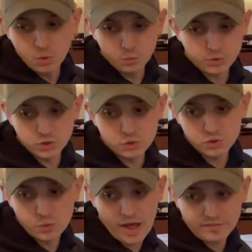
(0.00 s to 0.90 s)
You
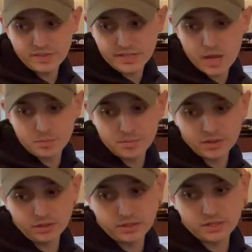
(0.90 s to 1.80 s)
do have the
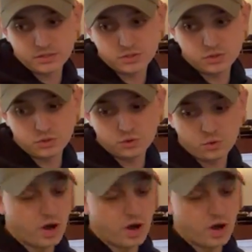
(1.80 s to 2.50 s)
capability to